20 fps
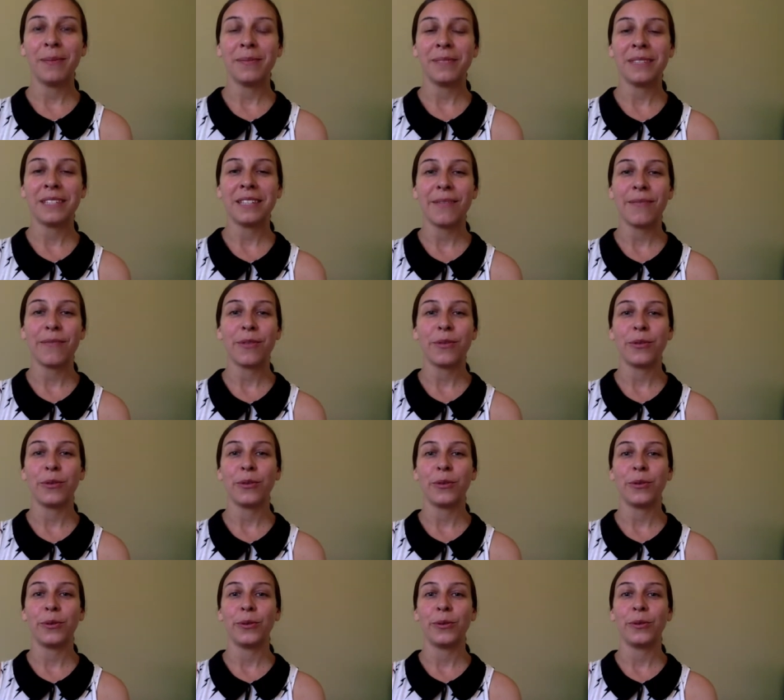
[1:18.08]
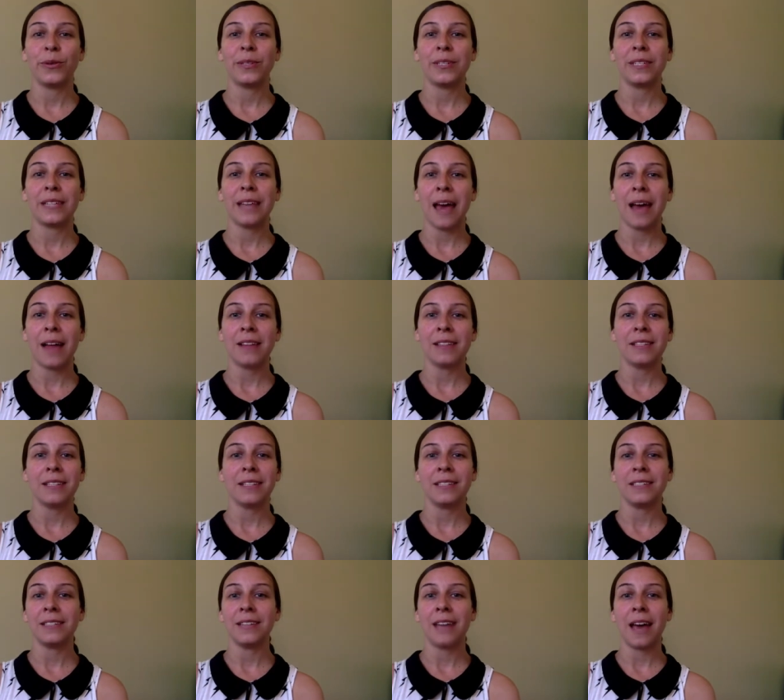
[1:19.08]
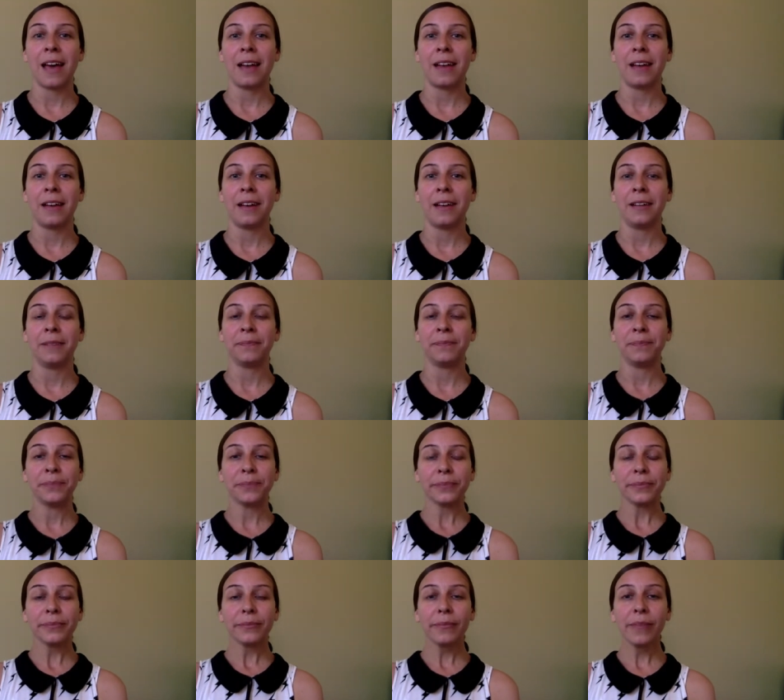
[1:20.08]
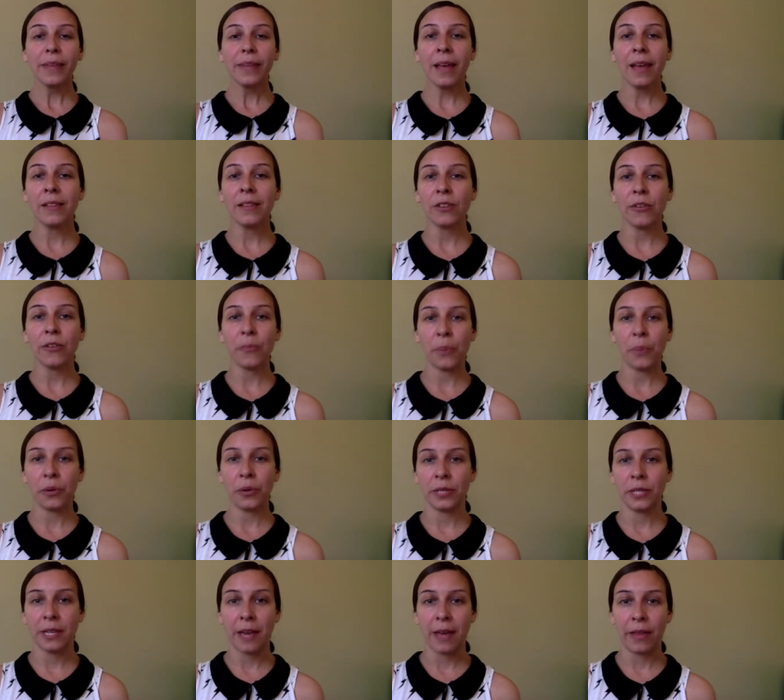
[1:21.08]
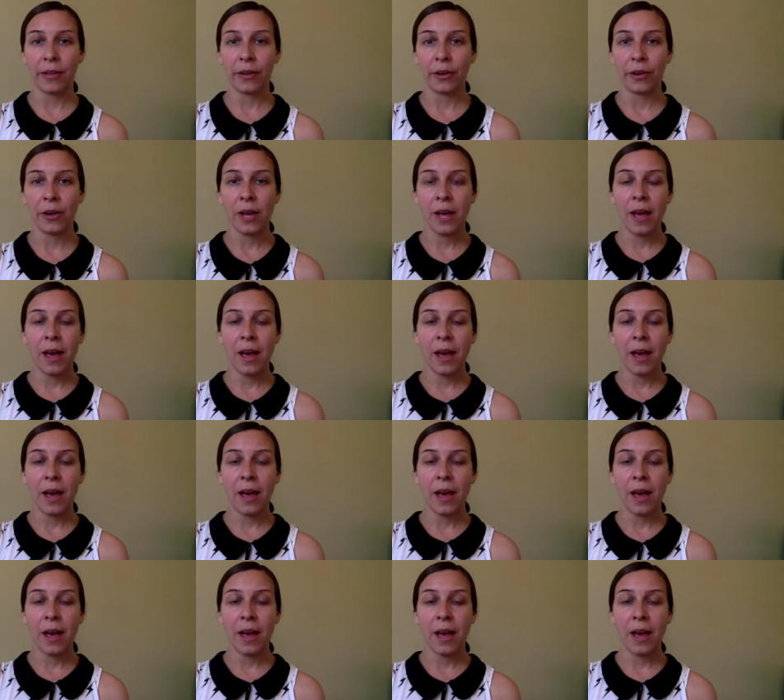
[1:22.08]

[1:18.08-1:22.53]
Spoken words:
sift through stats and data and sort of pull together.